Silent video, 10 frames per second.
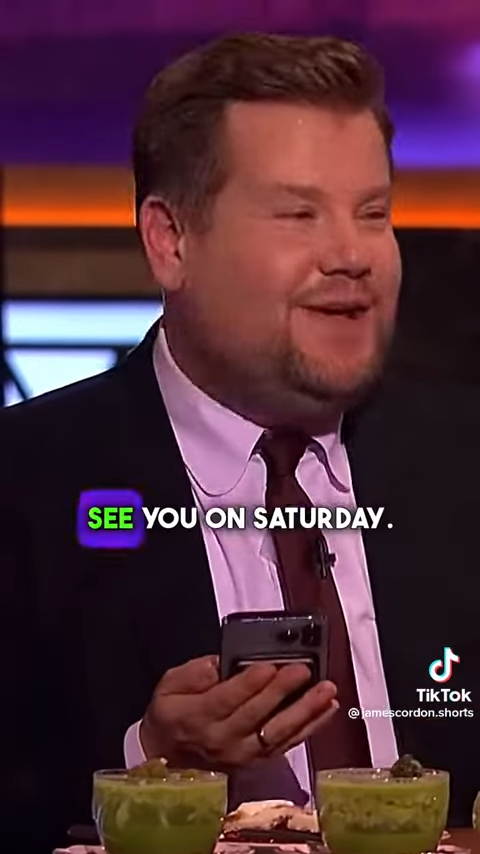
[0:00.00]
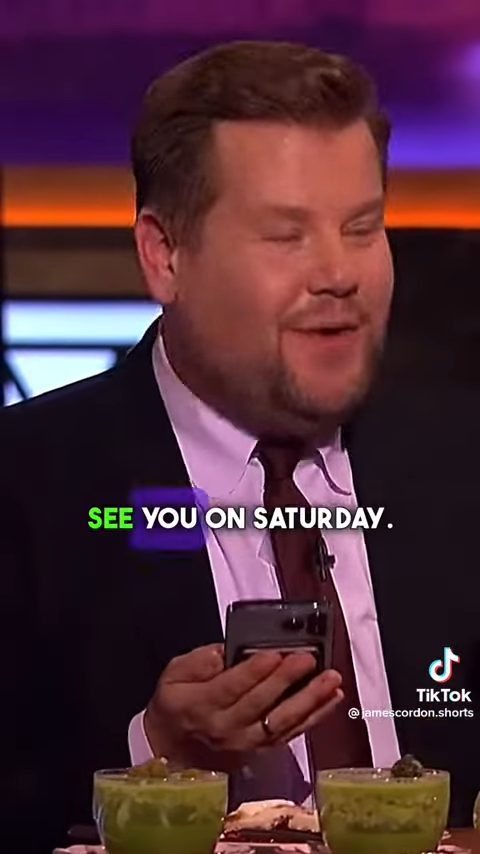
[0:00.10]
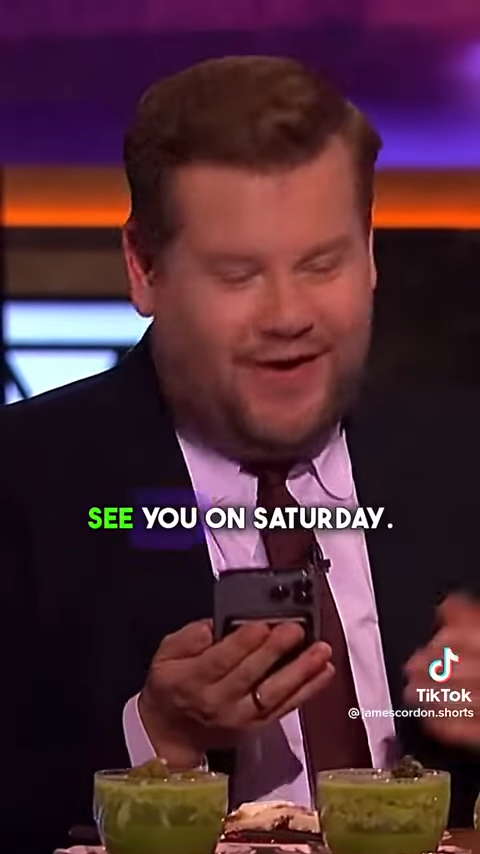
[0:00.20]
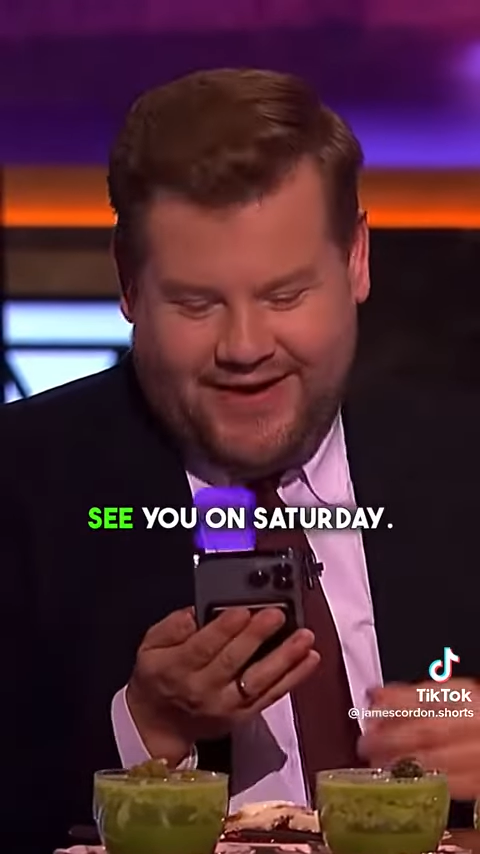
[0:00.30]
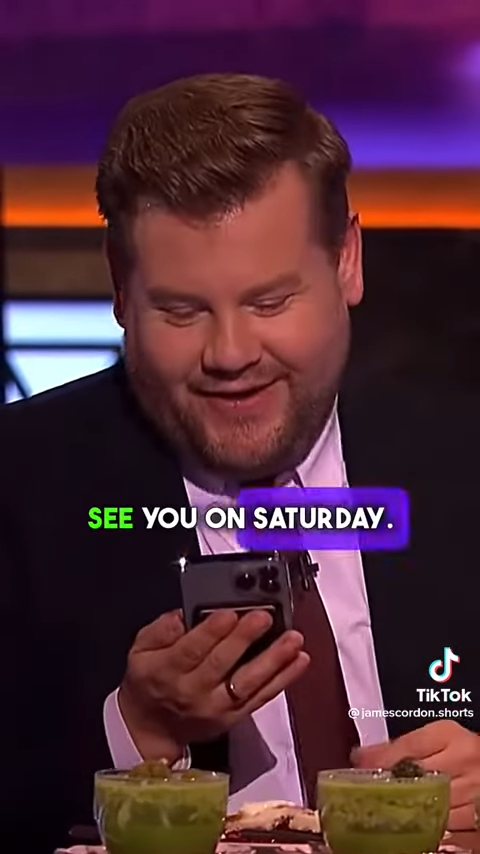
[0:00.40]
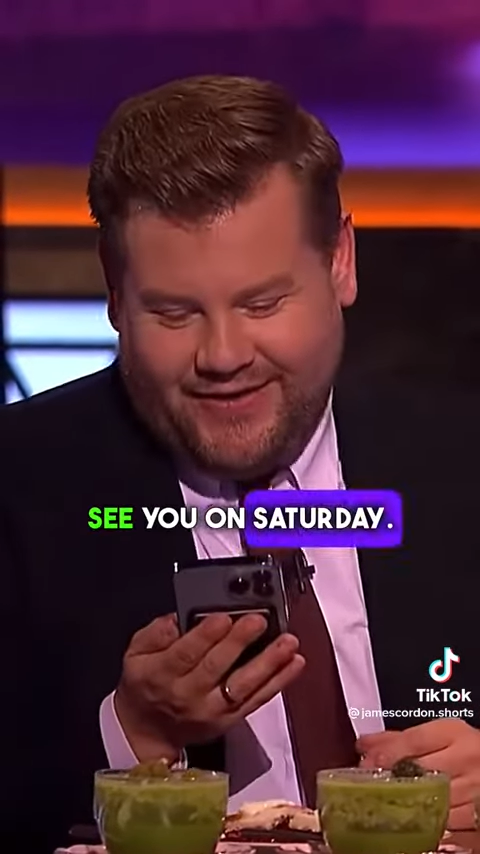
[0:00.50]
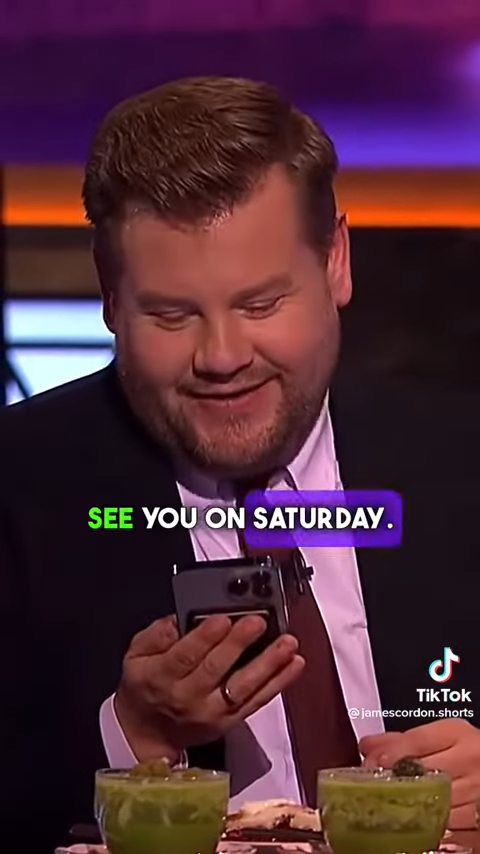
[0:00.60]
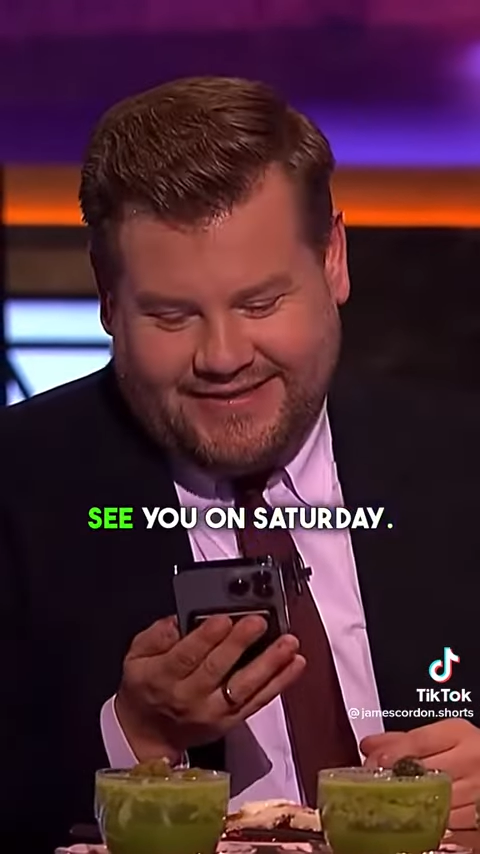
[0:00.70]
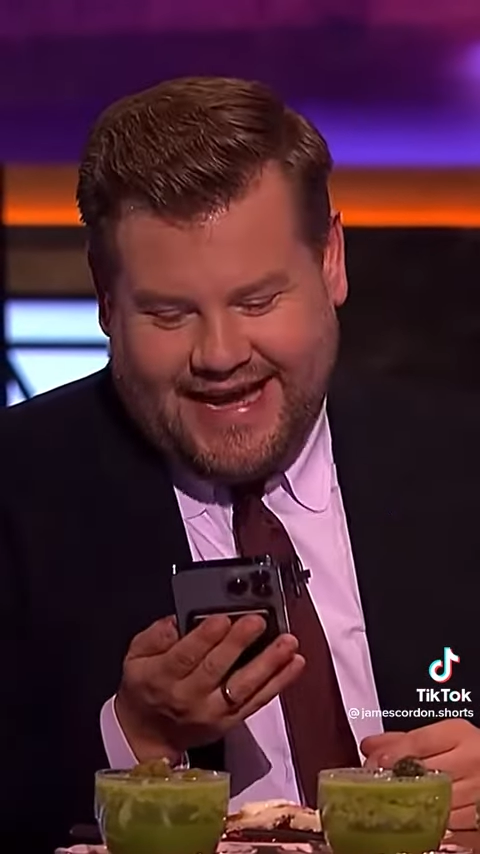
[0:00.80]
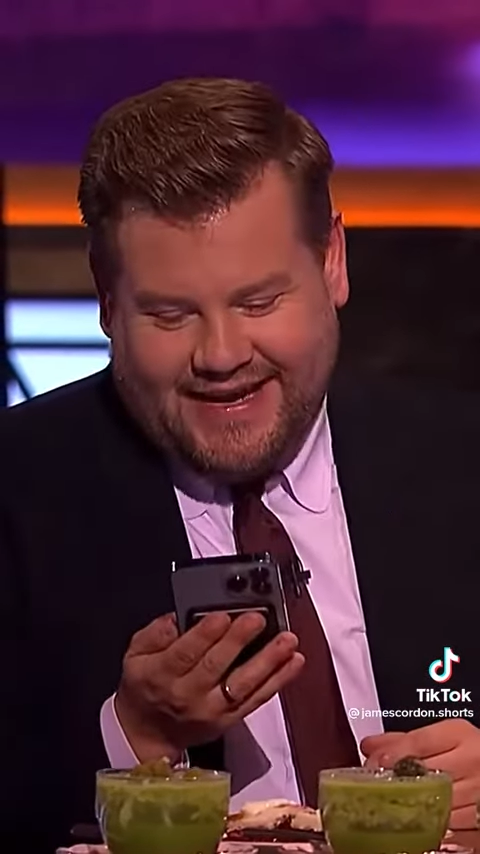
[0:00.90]
you
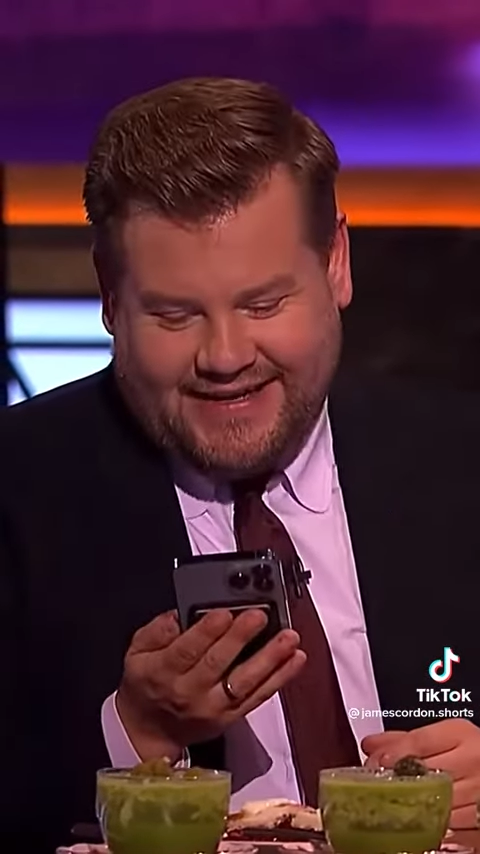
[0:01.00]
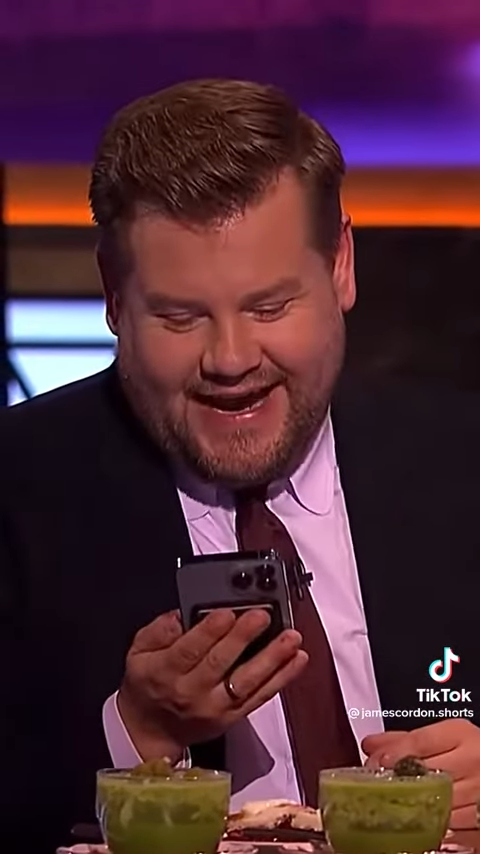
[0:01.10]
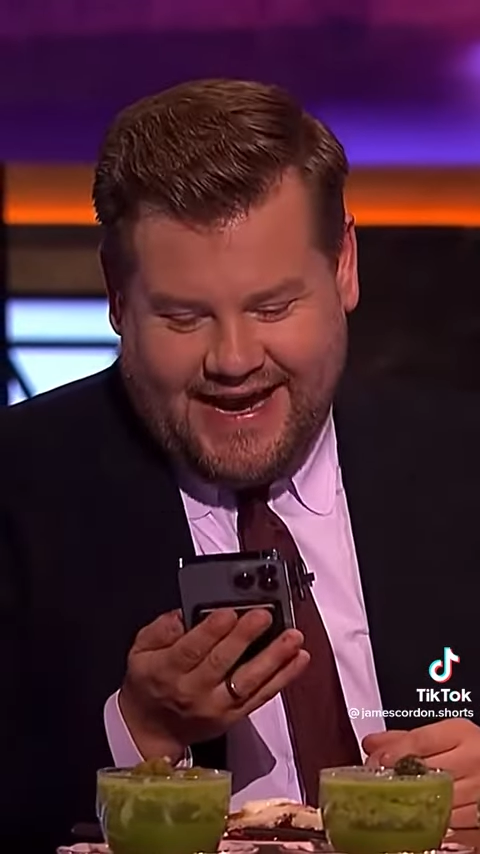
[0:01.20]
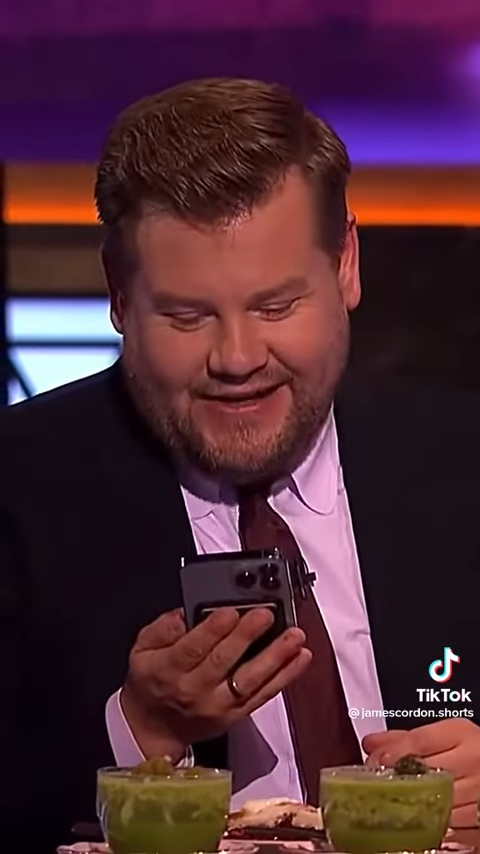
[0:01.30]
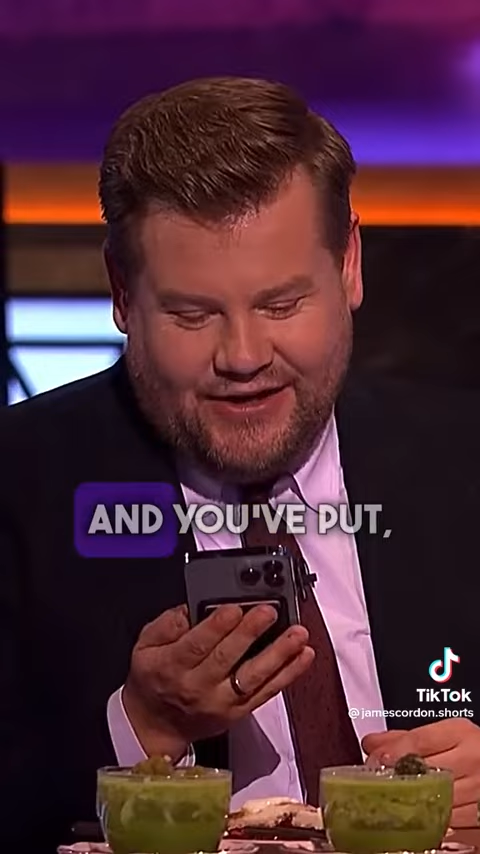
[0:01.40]
on Saturday,